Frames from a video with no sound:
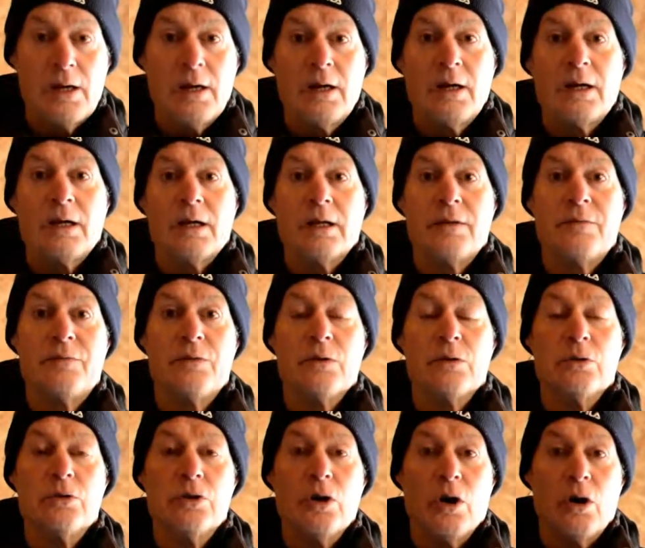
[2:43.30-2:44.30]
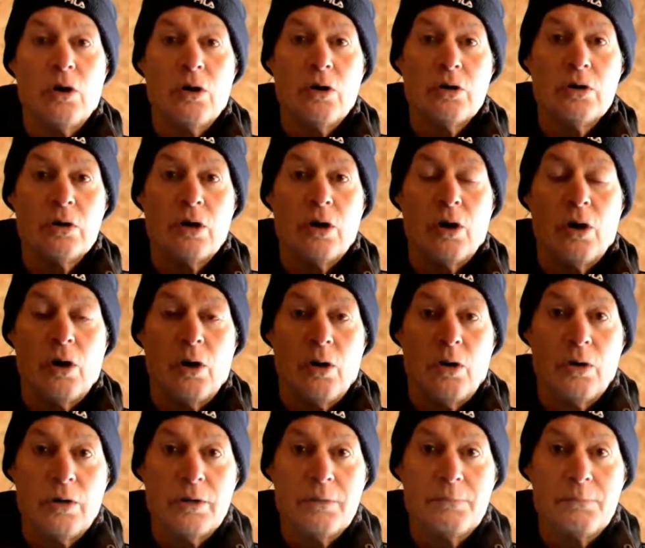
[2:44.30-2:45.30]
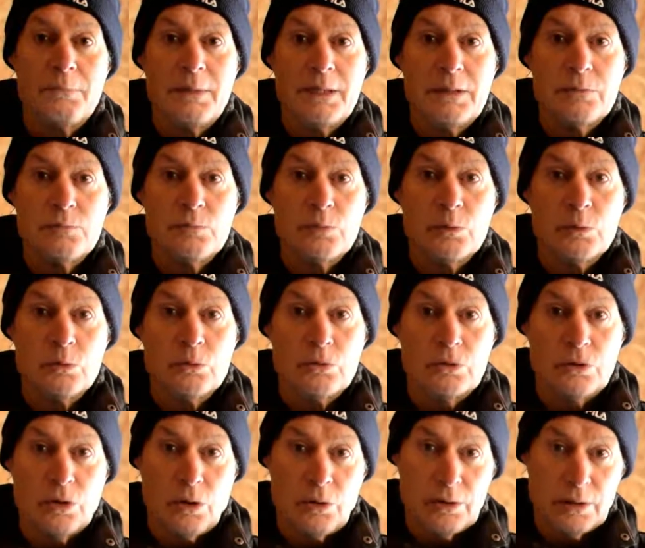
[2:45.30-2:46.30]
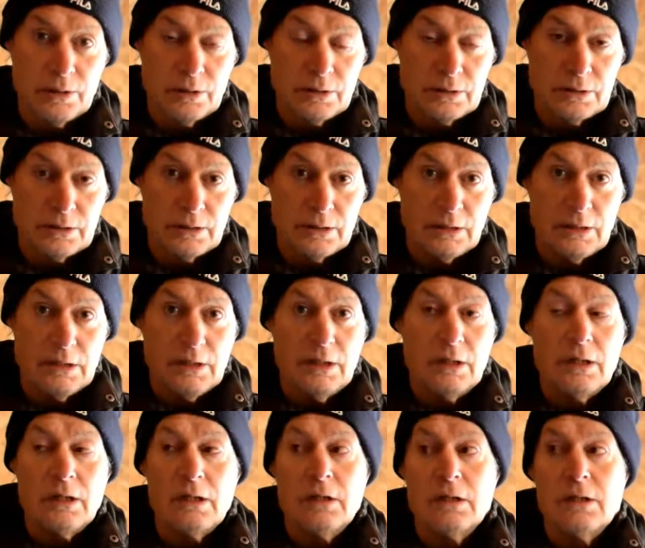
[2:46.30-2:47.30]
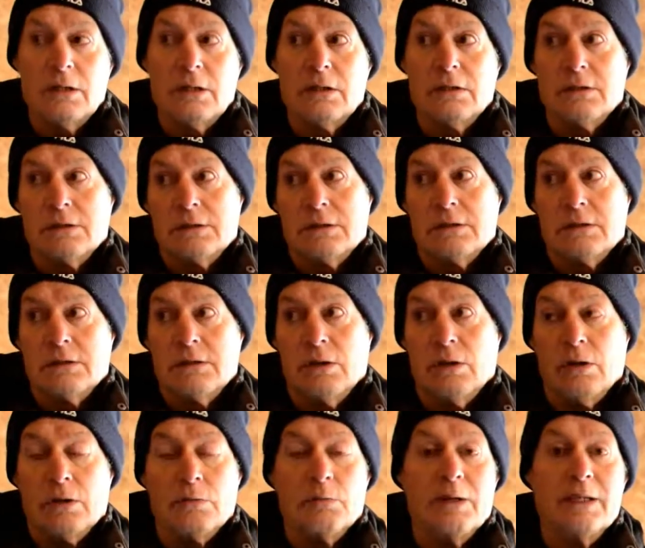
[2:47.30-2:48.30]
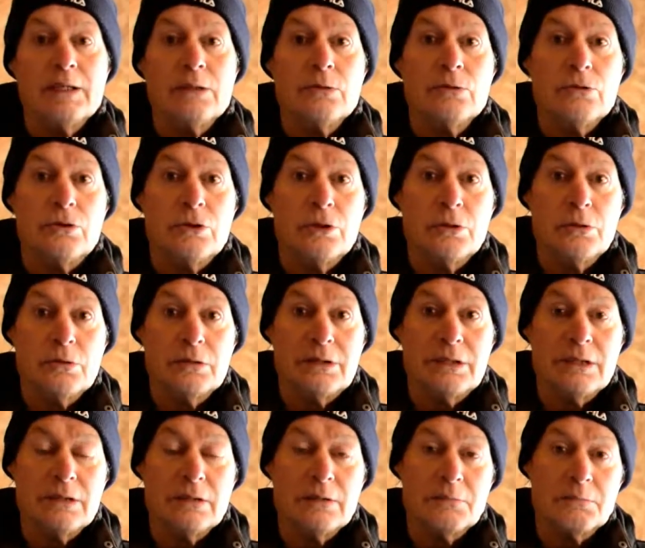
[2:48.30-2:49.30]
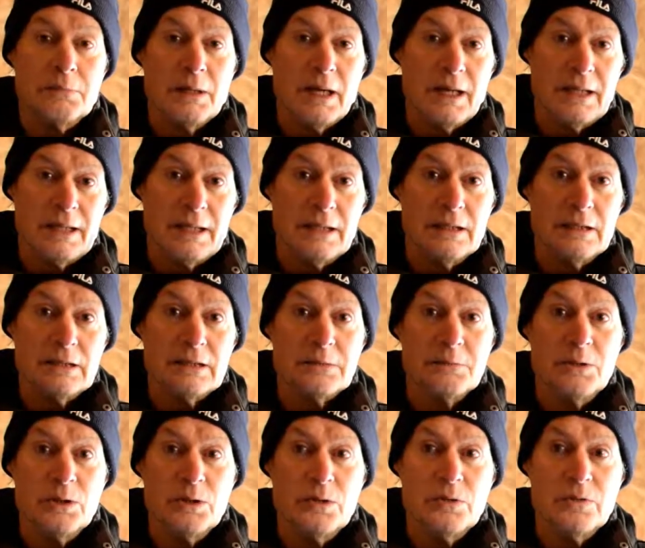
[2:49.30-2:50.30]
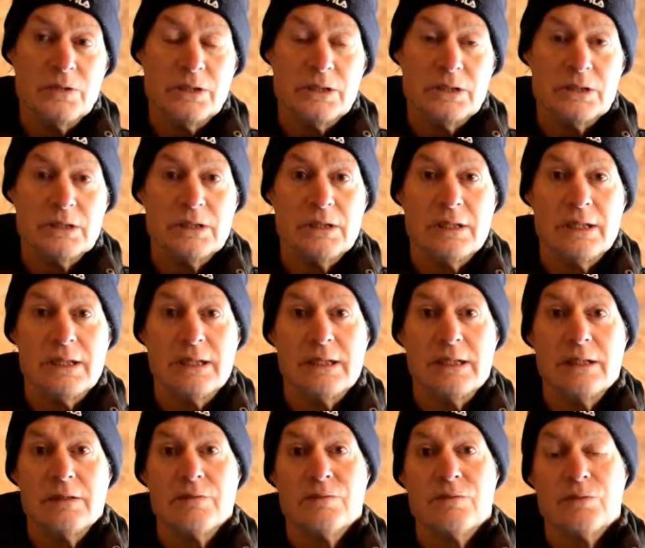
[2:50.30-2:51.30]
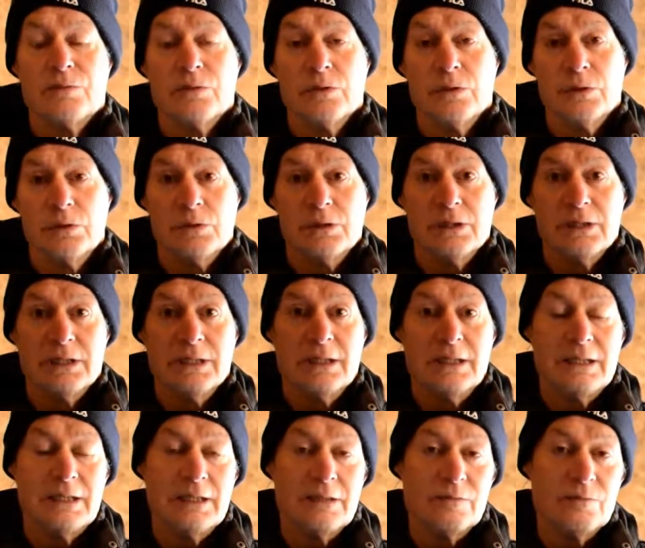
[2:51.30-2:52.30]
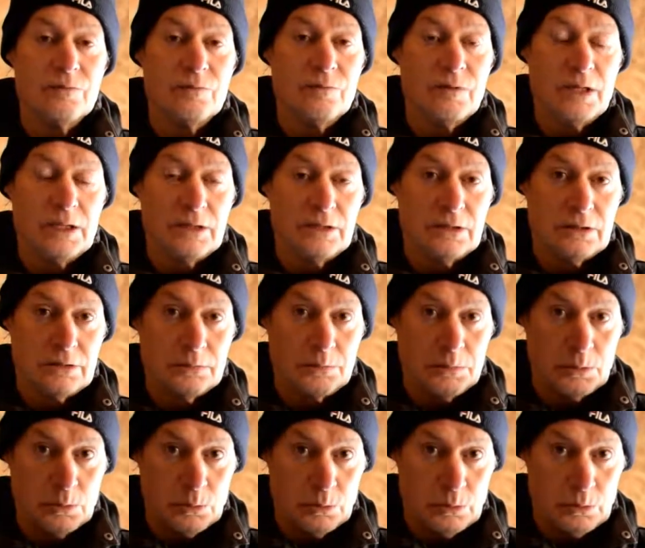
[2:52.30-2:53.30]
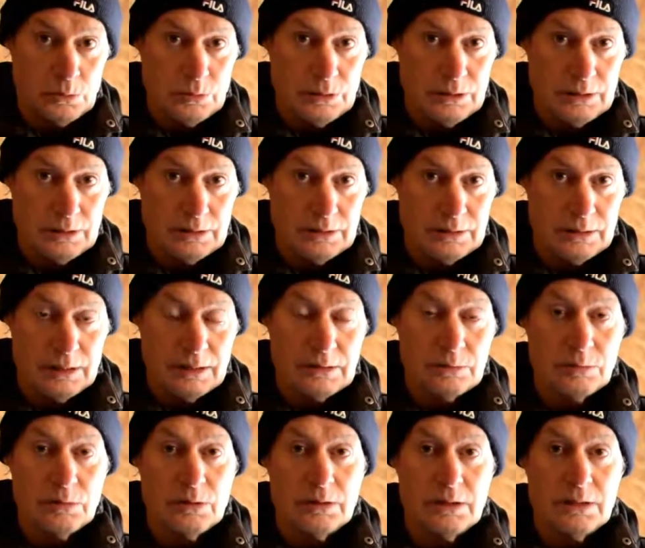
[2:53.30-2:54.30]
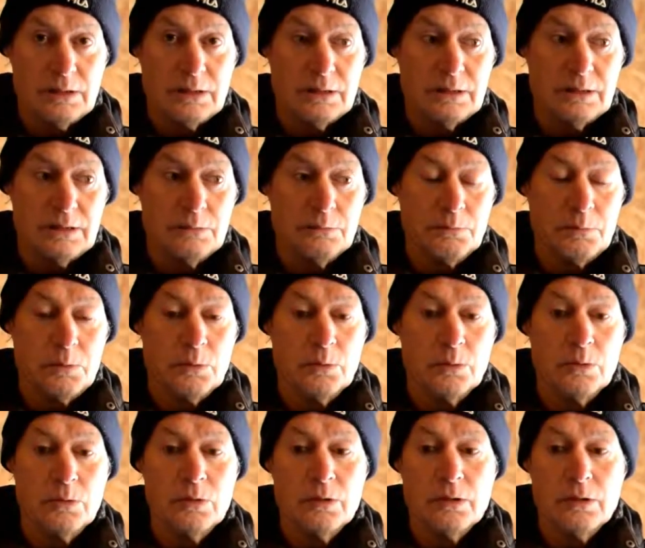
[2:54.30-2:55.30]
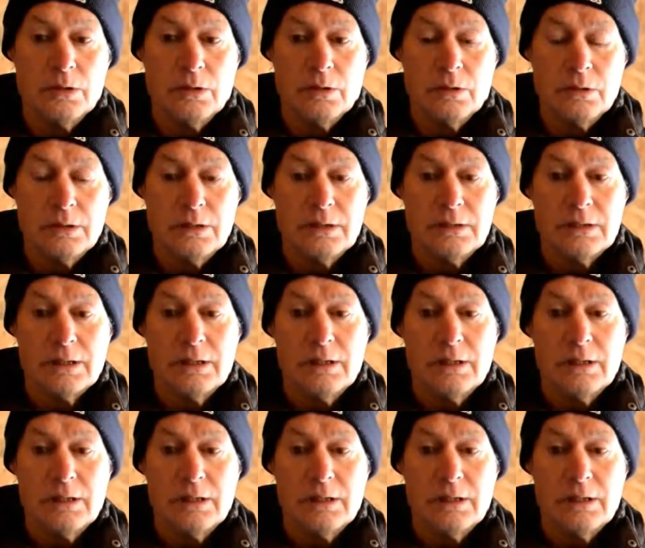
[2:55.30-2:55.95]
If you're not on a high mineral diet, like when you're juicing and making smoothies and eating fruit and eating vegetables, that's why this is important, guys.